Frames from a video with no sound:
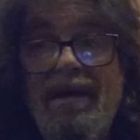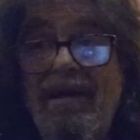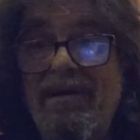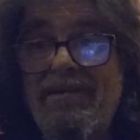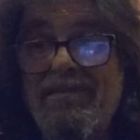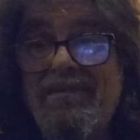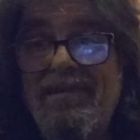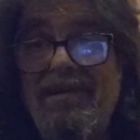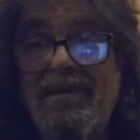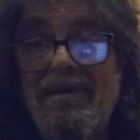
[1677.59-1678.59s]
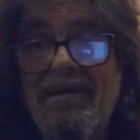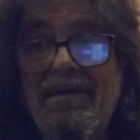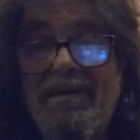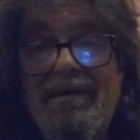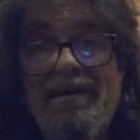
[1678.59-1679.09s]
as the
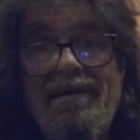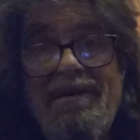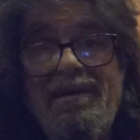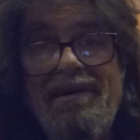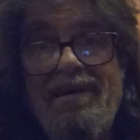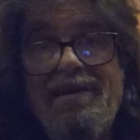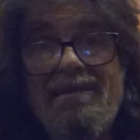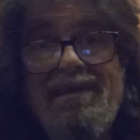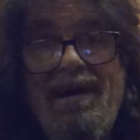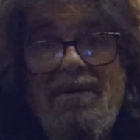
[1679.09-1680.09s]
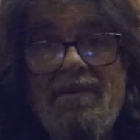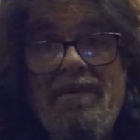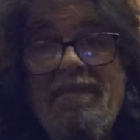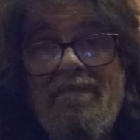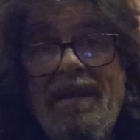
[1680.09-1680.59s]
uh, uh, uh,
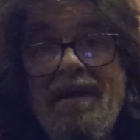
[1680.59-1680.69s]
town